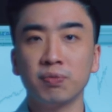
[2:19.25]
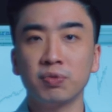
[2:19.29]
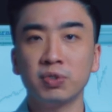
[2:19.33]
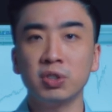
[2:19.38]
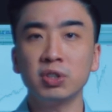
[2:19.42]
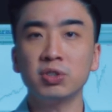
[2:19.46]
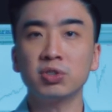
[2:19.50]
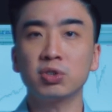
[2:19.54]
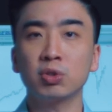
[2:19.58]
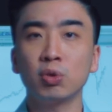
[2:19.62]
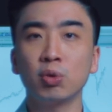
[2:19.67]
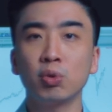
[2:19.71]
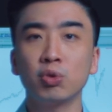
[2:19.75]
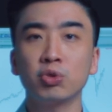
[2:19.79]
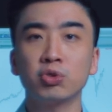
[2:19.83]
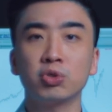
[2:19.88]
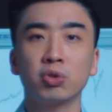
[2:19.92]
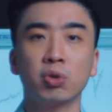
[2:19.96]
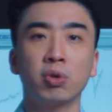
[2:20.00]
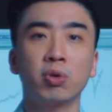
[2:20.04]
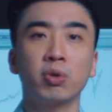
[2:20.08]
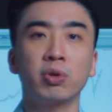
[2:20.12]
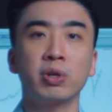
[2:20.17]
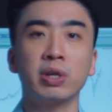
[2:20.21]
This
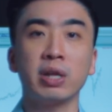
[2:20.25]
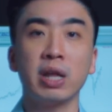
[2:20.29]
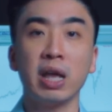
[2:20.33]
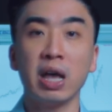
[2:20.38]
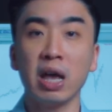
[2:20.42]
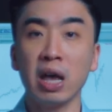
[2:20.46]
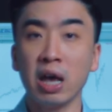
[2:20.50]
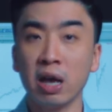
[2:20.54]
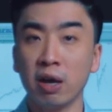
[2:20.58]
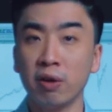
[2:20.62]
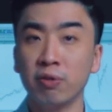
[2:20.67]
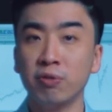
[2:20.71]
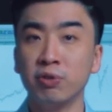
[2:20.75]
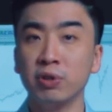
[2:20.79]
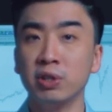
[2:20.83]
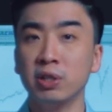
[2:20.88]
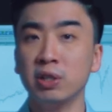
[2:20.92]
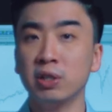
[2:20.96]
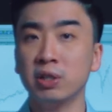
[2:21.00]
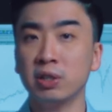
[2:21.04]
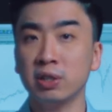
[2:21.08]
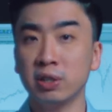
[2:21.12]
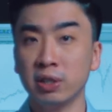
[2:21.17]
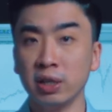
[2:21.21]
goes on
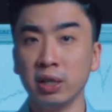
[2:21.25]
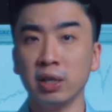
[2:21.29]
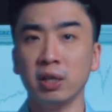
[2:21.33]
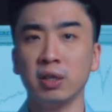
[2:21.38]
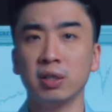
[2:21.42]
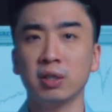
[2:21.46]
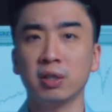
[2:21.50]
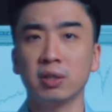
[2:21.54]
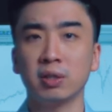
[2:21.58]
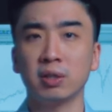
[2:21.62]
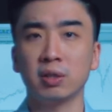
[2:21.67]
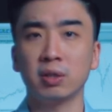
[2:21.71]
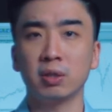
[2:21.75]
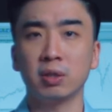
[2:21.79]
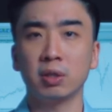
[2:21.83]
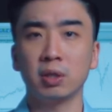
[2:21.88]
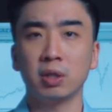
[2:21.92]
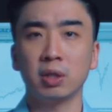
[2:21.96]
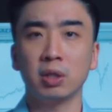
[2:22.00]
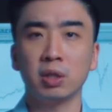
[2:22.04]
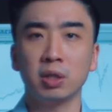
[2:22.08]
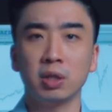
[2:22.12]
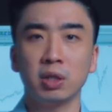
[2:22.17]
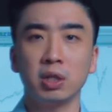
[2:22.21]
every day.
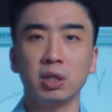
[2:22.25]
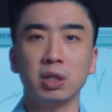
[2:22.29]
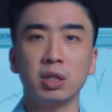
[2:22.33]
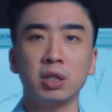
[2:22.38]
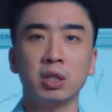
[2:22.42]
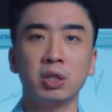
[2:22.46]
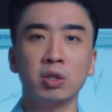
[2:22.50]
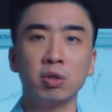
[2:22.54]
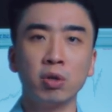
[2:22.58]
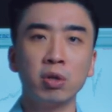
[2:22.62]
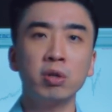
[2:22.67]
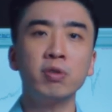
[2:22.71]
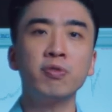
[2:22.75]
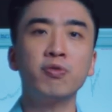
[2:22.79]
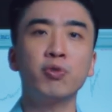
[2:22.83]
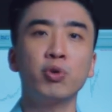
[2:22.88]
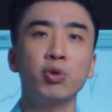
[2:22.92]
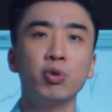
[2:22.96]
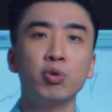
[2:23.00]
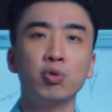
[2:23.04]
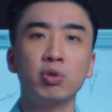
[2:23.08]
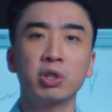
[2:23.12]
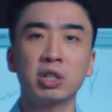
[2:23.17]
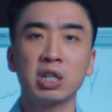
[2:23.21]
In order
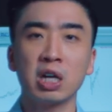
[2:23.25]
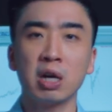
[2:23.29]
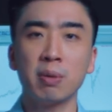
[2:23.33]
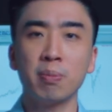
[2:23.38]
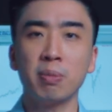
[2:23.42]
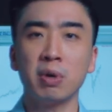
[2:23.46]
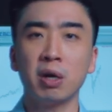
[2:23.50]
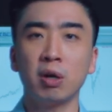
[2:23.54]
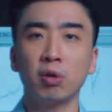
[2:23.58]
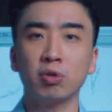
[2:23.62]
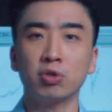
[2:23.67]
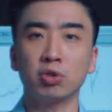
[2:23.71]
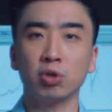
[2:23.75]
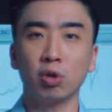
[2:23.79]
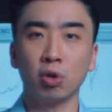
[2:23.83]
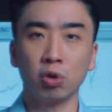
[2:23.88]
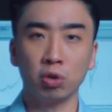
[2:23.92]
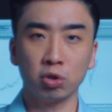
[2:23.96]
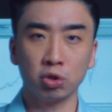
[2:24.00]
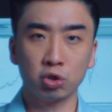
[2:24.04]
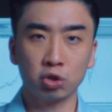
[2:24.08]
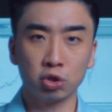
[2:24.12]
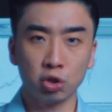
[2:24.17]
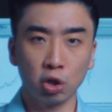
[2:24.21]
for you to come out
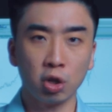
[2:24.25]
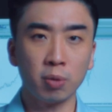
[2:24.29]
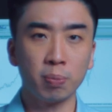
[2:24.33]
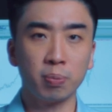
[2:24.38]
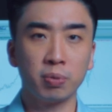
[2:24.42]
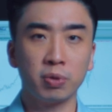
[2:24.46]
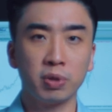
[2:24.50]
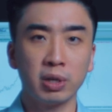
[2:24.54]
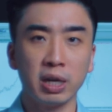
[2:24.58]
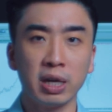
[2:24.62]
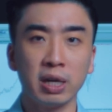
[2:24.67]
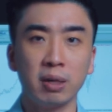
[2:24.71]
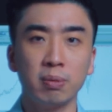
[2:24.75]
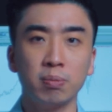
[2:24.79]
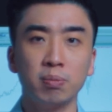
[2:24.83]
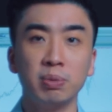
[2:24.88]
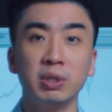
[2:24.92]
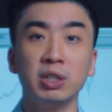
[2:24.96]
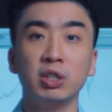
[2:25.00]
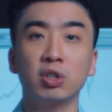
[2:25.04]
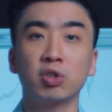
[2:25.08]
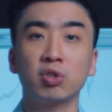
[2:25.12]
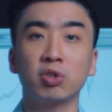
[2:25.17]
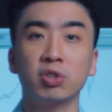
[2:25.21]
on top and
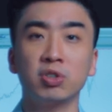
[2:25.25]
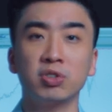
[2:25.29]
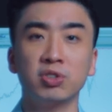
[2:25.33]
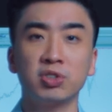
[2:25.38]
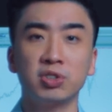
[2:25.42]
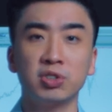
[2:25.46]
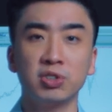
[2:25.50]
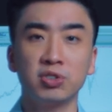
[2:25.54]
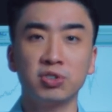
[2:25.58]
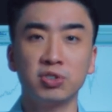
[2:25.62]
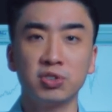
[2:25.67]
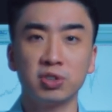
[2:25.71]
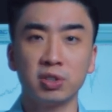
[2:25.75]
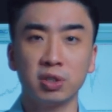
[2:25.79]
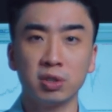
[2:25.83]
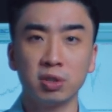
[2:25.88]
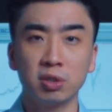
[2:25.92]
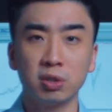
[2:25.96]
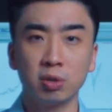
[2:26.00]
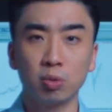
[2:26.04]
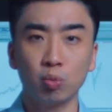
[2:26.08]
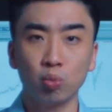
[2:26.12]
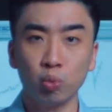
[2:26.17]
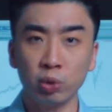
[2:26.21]
be a
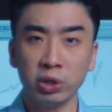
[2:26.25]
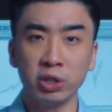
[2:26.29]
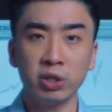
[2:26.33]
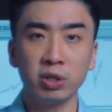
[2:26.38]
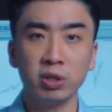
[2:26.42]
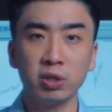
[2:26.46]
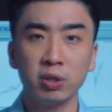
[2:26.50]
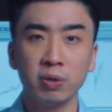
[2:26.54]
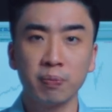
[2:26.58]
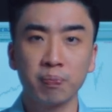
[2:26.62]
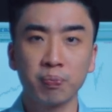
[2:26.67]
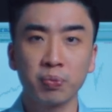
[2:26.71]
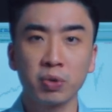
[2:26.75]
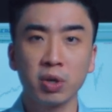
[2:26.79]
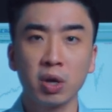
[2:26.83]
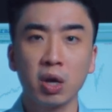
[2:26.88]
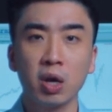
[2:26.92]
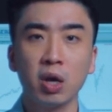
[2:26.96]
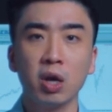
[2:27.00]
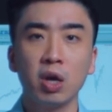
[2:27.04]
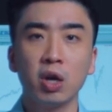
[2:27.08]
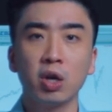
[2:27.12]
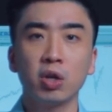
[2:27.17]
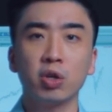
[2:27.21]
consistent winner,
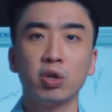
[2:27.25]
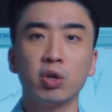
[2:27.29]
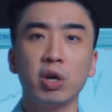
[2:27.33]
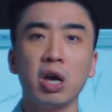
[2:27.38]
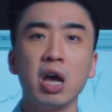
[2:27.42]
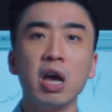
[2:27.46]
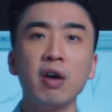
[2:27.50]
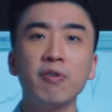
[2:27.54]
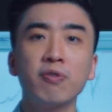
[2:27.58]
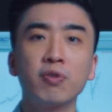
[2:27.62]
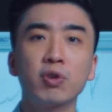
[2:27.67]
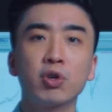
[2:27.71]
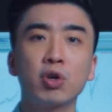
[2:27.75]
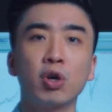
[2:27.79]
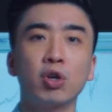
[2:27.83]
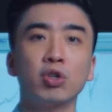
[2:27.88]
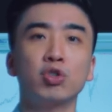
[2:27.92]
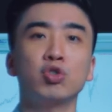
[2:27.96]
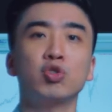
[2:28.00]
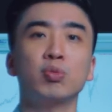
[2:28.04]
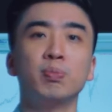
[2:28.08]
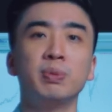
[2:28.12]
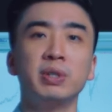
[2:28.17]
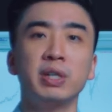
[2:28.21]
you have
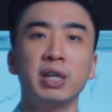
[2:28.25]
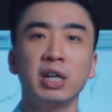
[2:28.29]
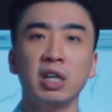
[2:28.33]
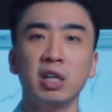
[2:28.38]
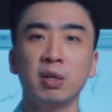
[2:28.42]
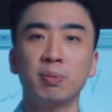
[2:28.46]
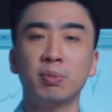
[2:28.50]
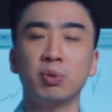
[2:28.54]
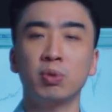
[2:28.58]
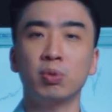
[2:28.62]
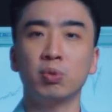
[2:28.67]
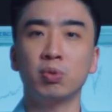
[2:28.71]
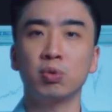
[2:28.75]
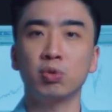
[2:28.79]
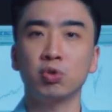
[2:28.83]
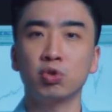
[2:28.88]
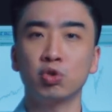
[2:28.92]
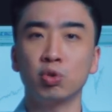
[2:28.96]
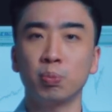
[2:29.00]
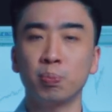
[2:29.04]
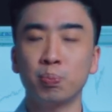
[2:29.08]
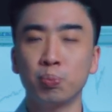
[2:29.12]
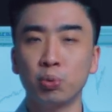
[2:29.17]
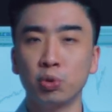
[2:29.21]
got to be able
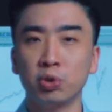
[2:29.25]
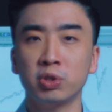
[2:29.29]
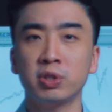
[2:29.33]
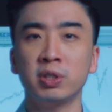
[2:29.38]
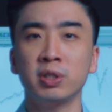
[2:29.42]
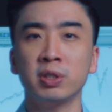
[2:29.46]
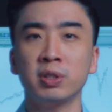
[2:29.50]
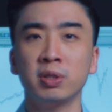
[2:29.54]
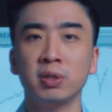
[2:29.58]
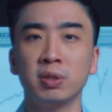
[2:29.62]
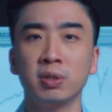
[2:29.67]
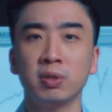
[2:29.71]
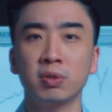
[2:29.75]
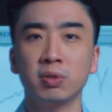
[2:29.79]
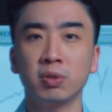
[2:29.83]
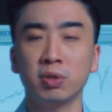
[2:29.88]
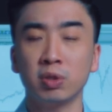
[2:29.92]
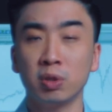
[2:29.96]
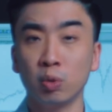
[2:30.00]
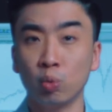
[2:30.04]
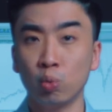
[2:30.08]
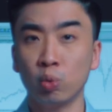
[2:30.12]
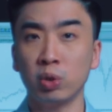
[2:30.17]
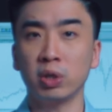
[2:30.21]
to put in
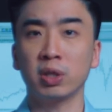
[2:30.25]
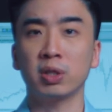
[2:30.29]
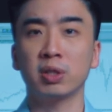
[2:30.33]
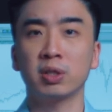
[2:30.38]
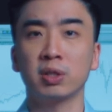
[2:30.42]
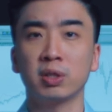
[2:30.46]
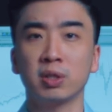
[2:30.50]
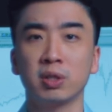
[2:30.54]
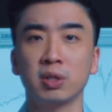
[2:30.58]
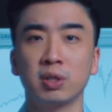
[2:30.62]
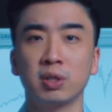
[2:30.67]
the work.